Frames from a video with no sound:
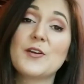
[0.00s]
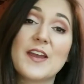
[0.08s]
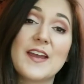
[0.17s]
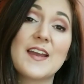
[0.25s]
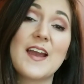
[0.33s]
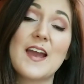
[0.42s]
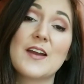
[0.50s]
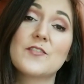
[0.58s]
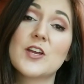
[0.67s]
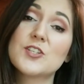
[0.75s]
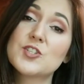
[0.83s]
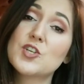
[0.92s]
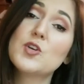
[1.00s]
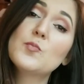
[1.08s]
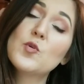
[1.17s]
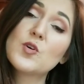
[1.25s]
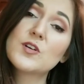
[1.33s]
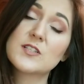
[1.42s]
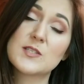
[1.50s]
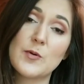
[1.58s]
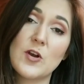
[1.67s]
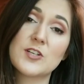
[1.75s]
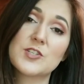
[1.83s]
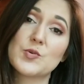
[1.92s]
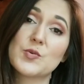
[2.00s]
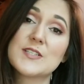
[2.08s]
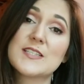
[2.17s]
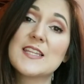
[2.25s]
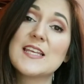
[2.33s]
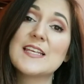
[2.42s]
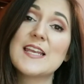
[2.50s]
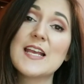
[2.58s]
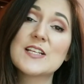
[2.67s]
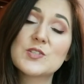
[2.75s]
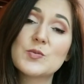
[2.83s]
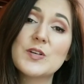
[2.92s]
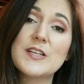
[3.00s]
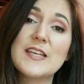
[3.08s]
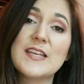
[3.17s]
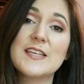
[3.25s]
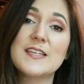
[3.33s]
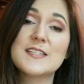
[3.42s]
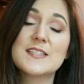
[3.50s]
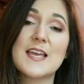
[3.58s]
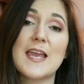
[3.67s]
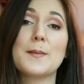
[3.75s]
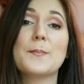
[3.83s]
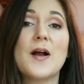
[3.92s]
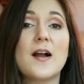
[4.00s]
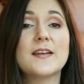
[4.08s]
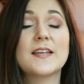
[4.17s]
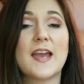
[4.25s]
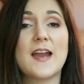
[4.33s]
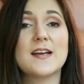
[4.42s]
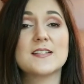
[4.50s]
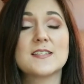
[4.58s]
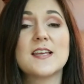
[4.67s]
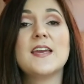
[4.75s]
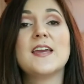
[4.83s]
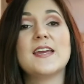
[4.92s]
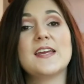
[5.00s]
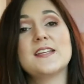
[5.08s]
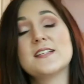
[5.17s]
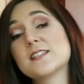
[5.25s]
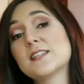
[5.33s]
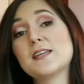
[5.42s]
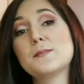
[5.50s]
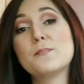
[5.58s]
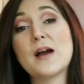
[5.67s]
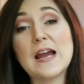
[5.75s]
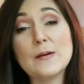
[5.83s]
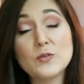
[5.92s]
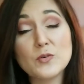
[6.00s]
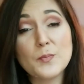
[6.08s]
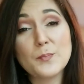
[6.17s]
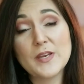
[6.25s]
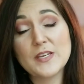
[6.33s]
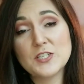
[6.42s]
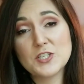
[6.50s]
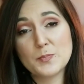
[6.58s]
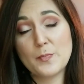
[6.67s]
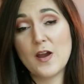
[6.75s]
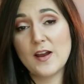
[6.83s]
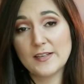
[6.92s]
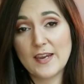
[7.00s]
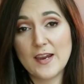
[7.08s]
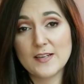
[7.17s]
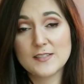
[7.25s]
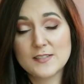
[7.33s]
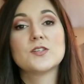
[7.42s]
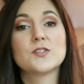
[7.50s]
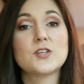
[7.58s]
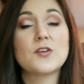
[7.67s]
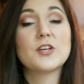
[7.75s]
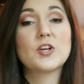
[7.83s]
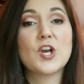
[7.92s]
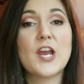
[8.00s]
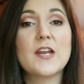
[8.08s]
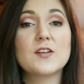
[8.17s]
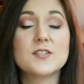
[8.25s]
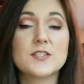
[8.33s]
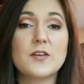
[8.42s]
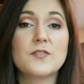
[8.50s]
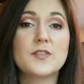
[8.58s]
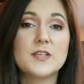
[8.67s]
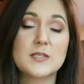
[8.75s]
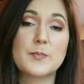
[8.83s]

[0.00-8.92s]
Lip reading: Okay, I have 2 more Sparks Joys. The next one is a podcast. It is the Bible Binge Podcast. So the creators of this